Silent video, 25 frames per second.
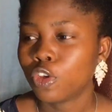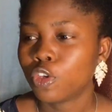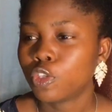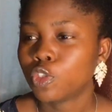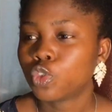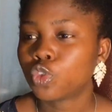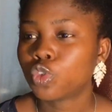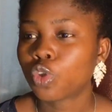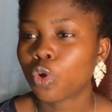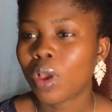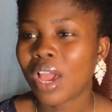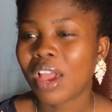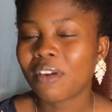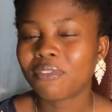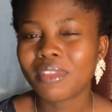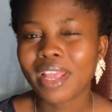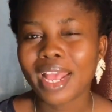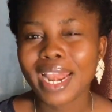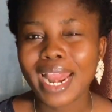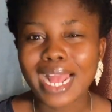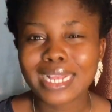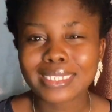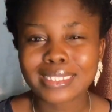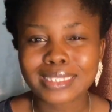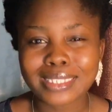So after
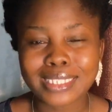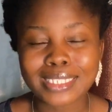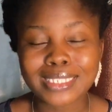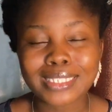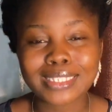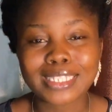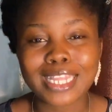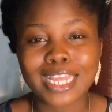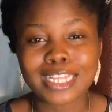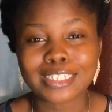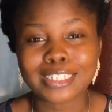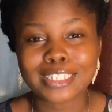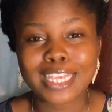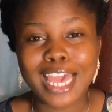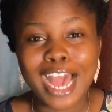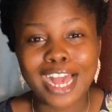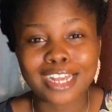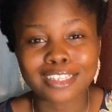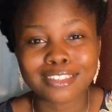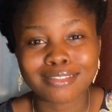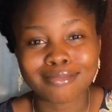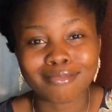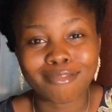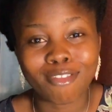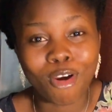that 6:30
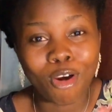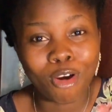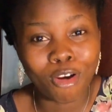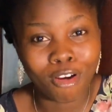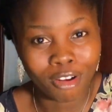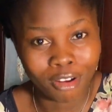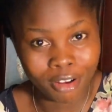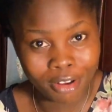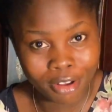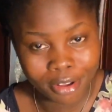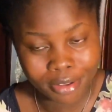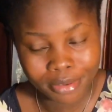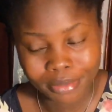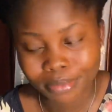has rung,